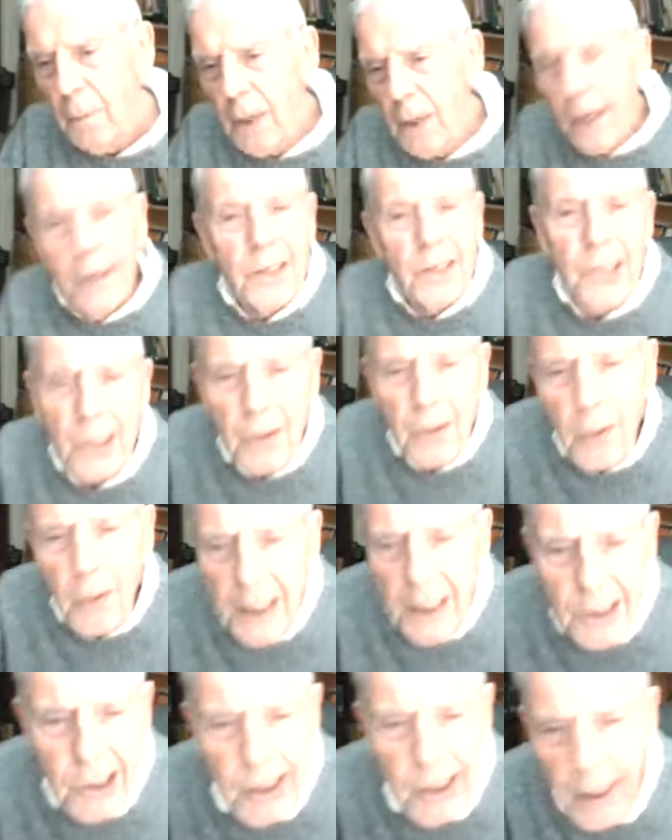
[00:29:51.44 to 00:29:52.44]
But here's a
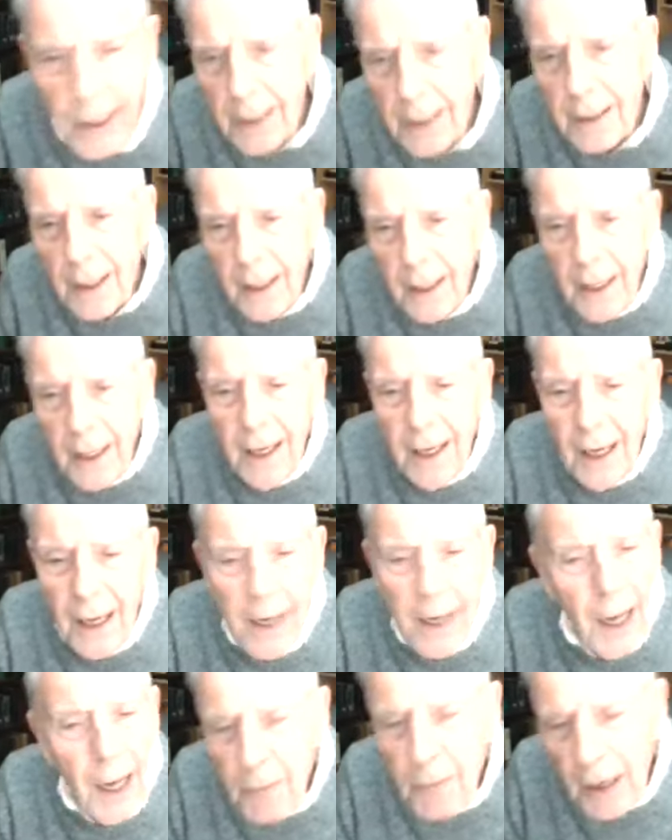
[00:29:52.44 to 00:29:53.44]
question,
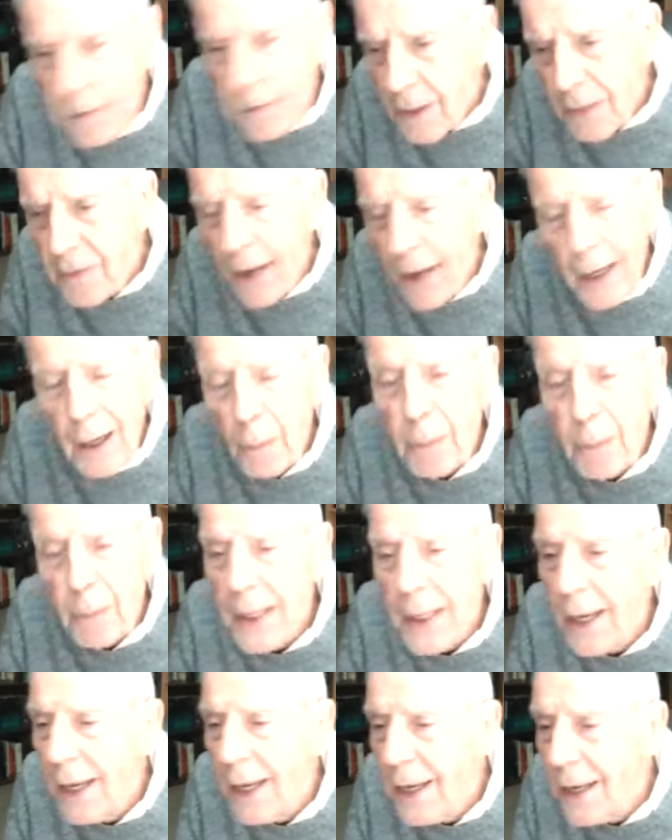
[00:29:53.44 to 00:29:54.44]
and I'm not
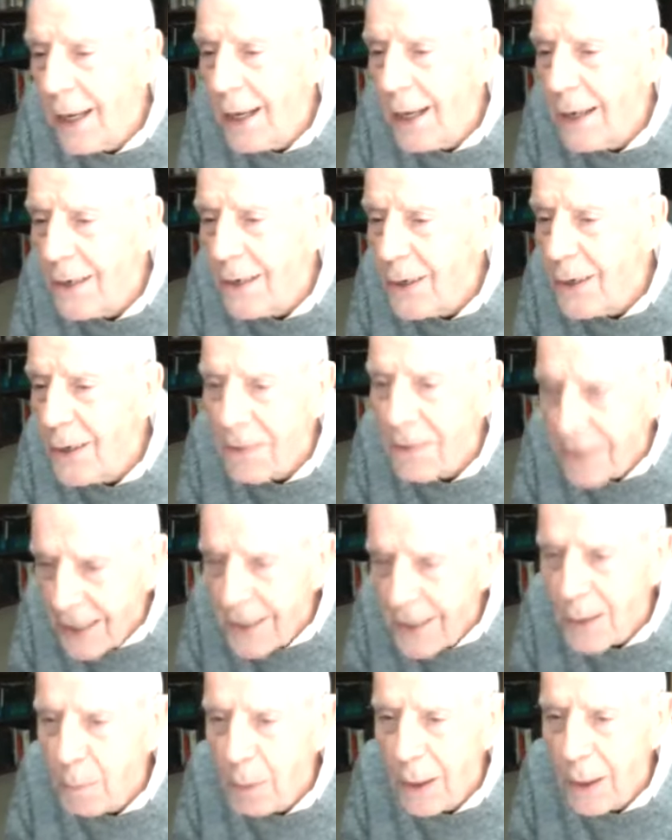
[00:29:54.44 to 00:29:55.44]
developing it, and you'll
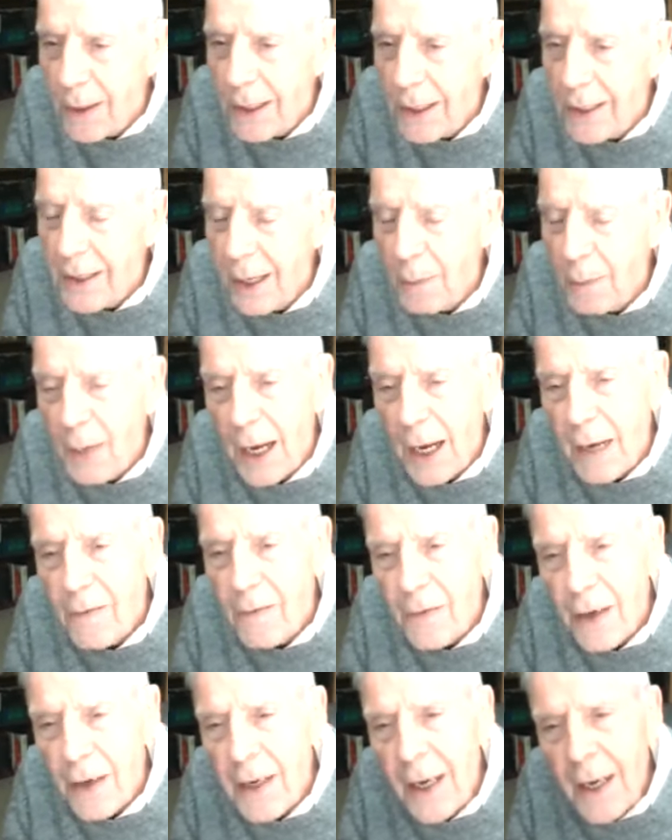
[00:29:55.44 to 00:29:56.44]
think about it, and I'm
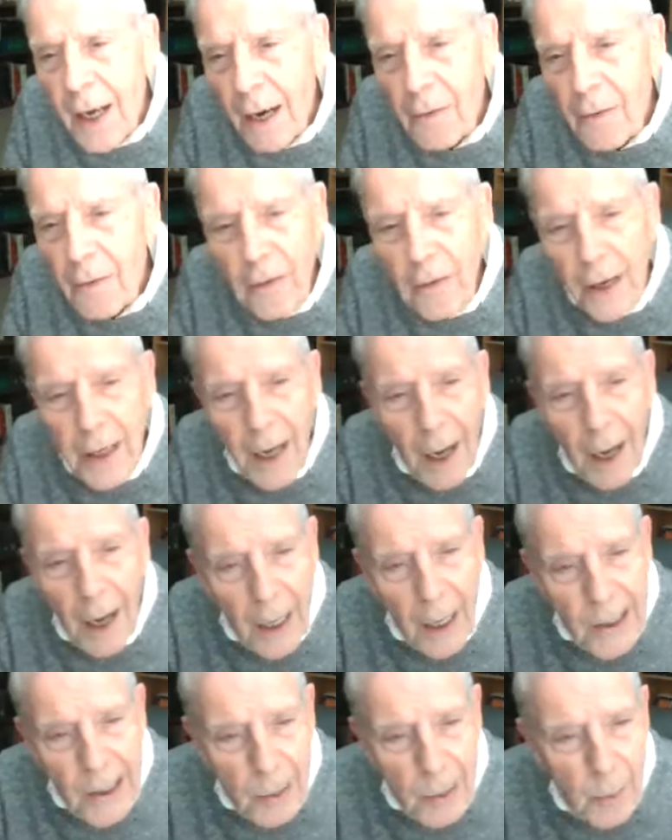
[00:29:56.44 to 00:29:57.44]
half afraid
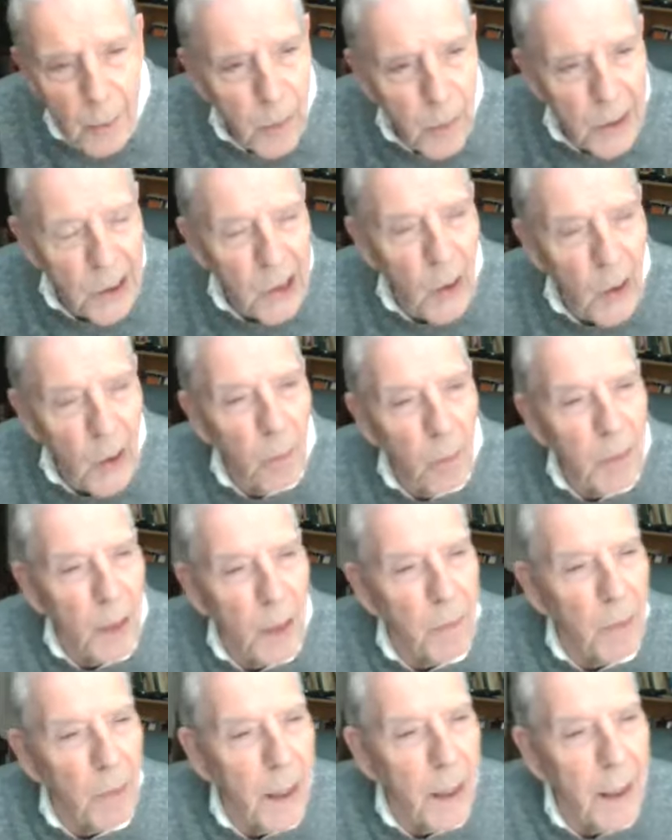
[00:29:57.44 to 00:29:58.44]
ask him, but it's on
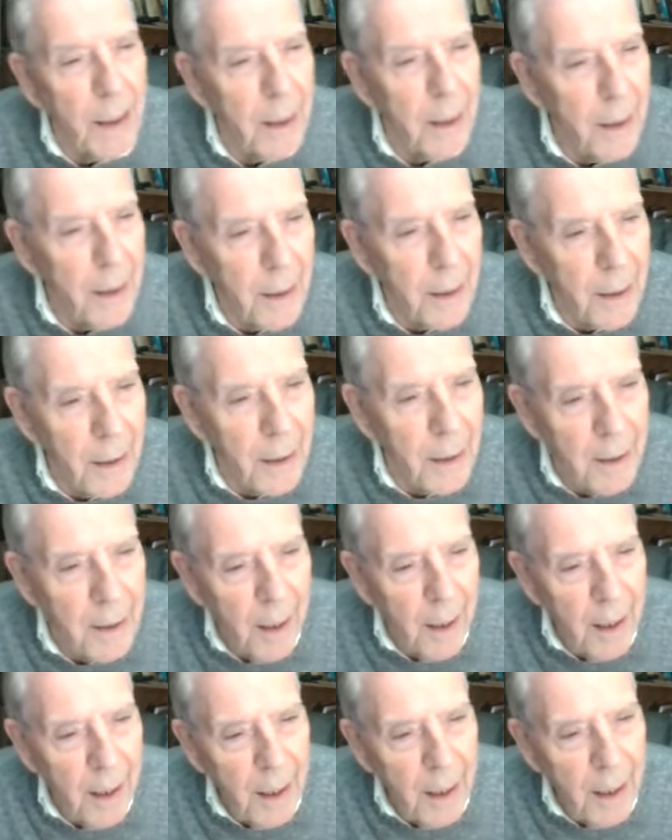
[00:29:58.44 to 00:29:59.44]
my mind.
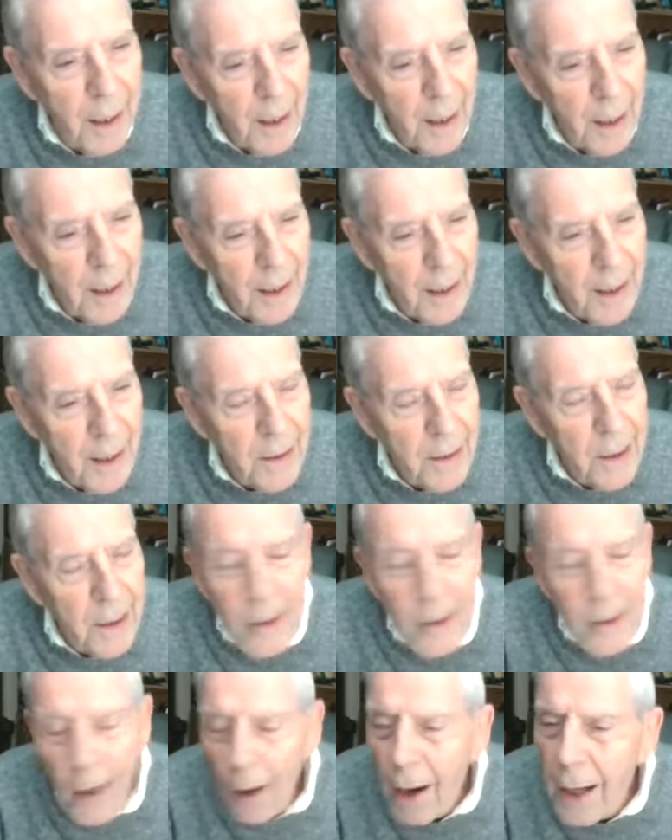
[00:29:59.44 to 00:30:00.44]

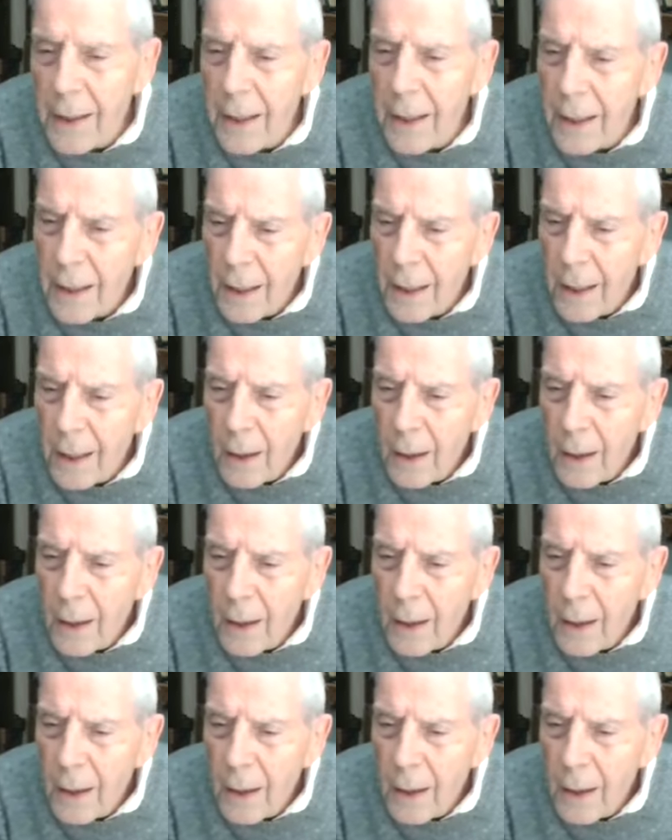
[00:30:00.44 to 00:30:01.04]
Did God